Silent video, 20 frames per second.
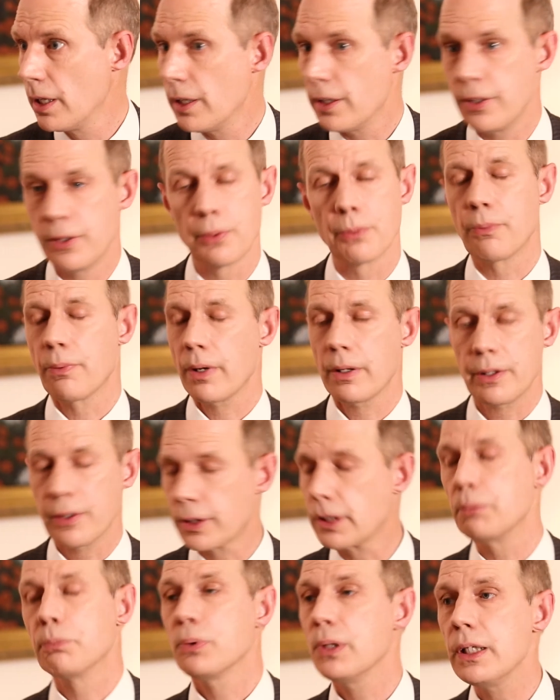You're
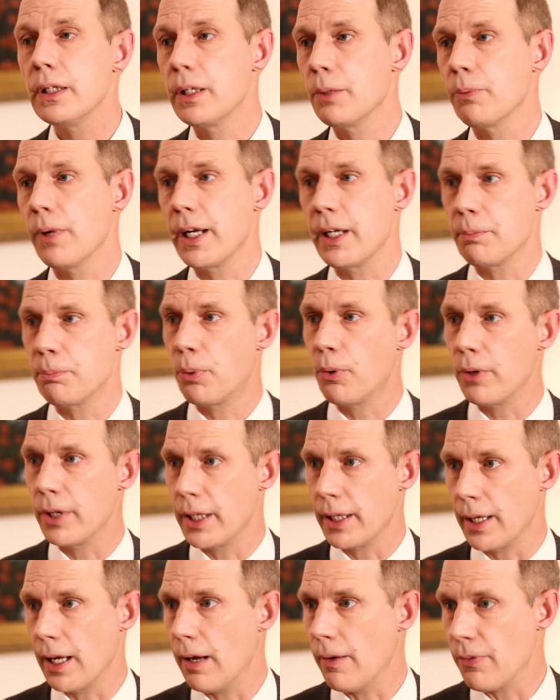completely right in
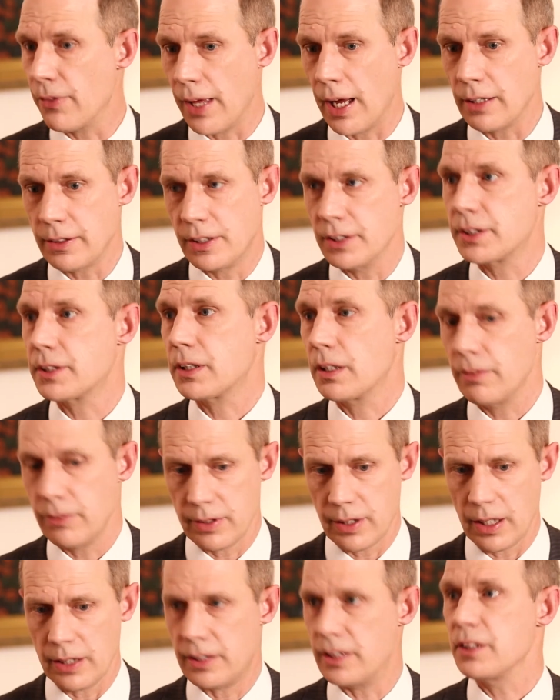pointing out that
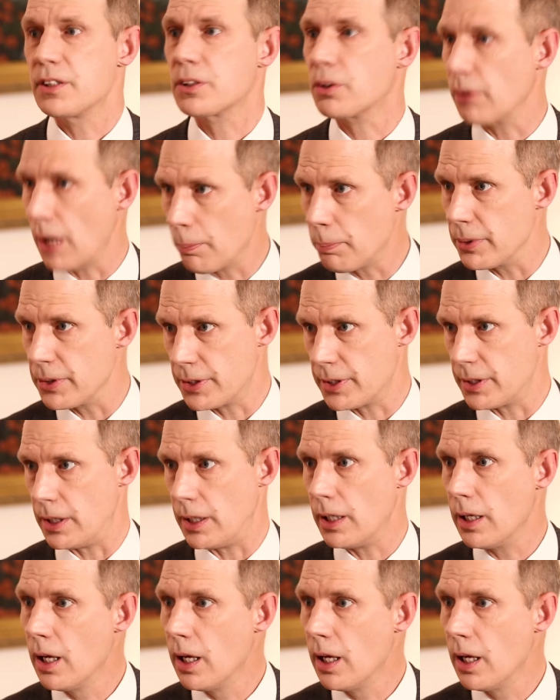that discrepancy.